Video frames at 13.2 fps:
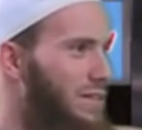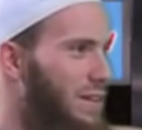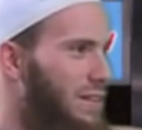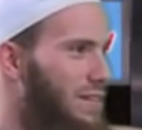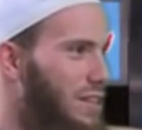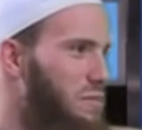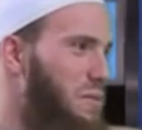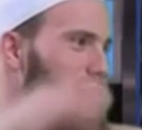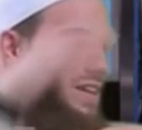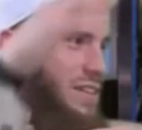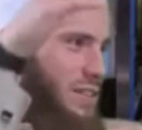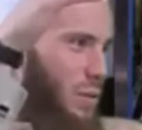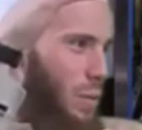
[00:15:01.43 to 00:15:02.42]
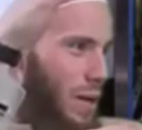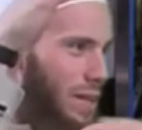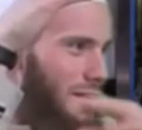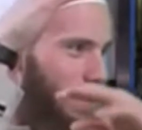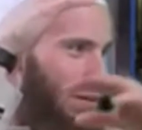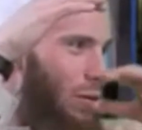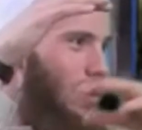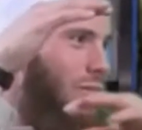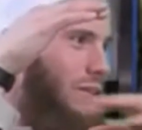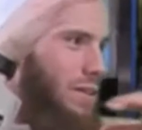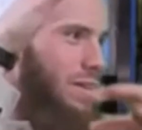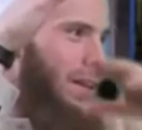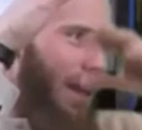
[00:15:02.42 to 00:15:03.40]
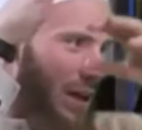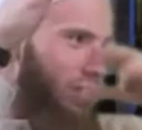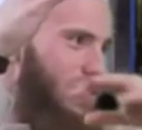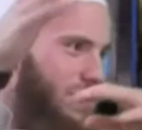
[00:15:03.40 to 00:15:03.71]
us is because of the way that the layers